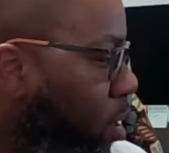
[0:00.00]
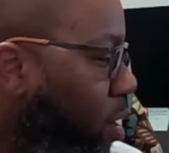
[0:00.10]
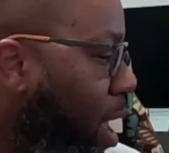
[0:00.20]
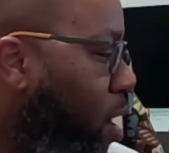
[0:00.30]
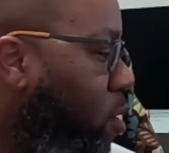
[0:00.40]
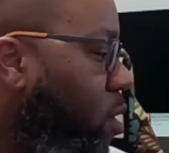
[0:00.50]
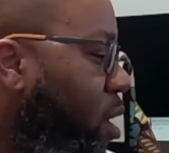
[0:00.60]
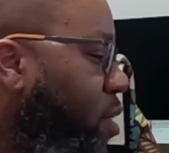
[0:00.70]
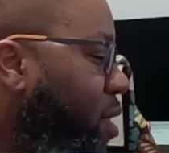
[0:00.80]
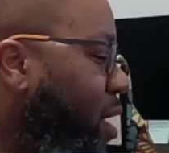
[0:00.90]
Now,
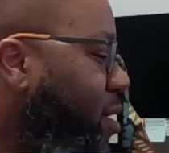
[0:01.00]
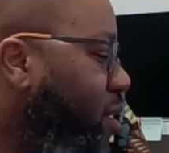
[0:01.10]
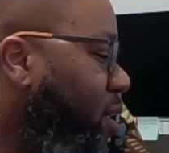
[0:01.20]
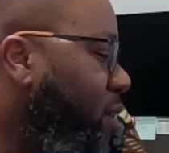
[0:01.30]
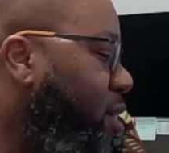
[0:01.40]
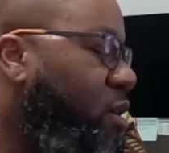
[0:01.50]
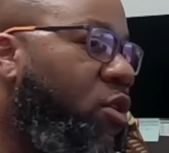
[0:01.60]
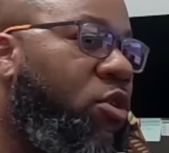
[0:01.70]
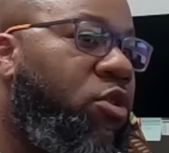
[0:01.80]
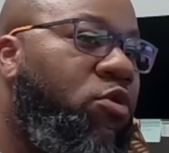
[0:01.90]
they did
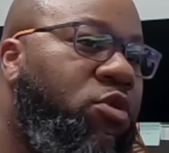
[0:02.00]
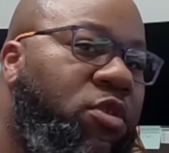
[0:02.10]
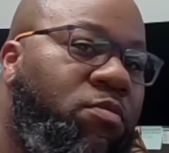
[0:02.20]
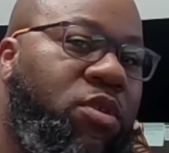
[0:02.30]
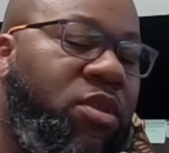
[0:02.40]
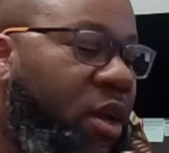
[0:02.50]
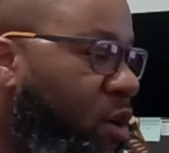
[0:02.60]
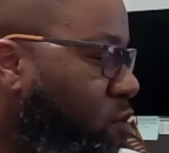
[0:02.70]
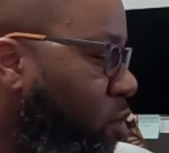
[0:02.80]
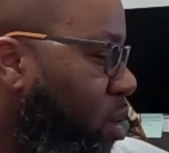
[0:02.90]
include some
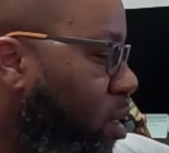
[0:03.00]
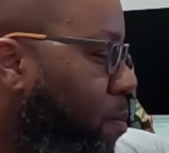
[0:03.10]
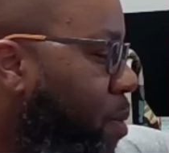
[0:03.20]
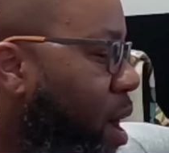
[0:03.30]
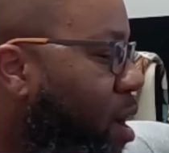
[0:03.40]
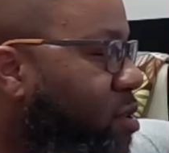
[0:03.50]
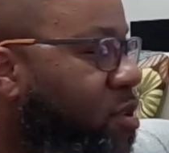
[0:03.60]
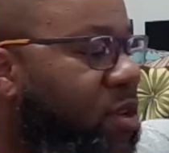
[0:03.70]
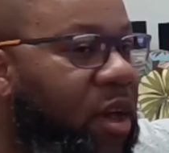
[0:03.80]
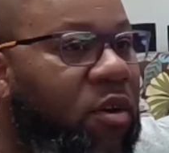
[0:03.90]
stickers in the
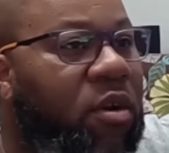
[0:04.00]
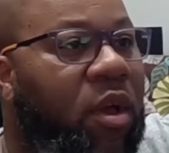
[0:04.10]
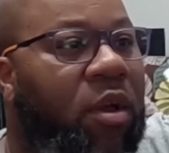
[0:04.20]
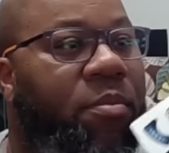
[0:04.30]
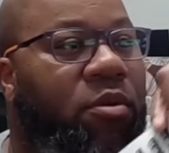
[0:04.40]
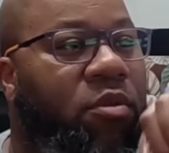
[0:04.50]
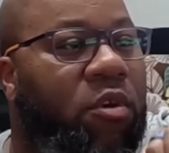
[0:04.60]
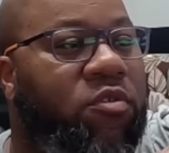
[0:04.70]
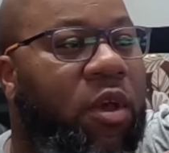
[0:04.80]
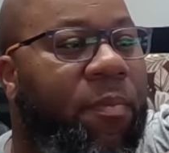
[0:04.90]
box, and I'll pull
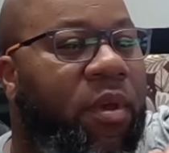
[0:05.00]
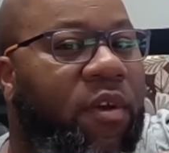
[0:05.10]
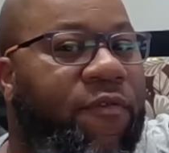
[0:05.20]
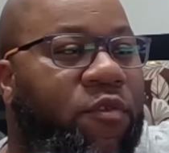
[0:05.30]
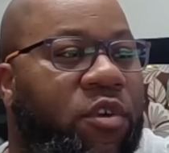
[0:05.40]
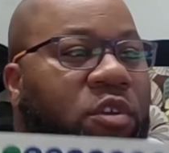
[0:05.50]
those up here for